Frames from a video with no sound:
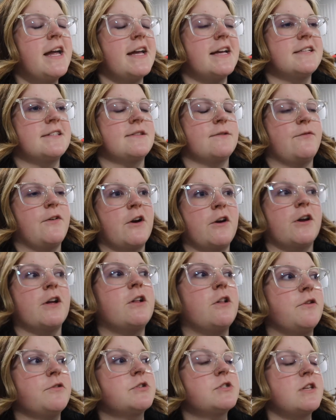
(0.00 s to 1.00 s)
it's very
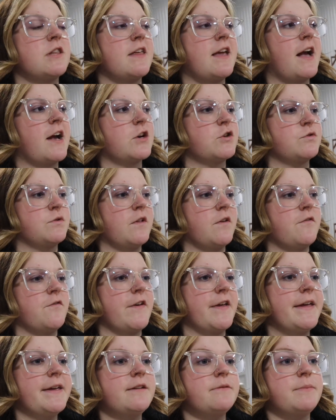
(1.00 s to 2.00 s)
close to the actual
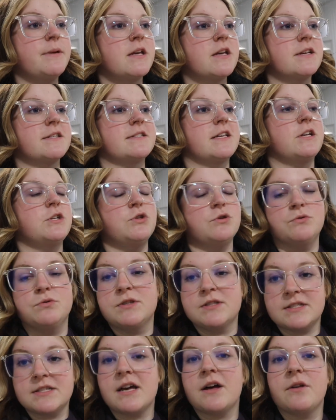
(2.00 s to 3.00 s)
event, because I do
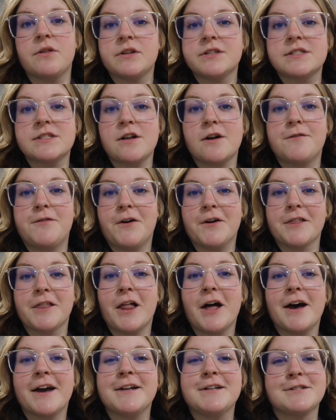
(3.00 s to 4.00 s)
sell the stuff
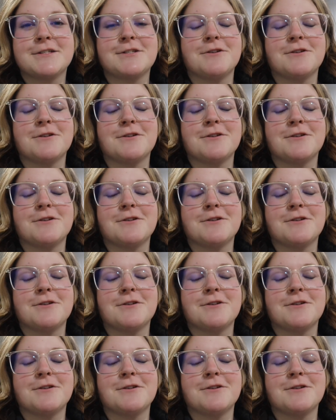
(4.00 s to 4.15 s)
online.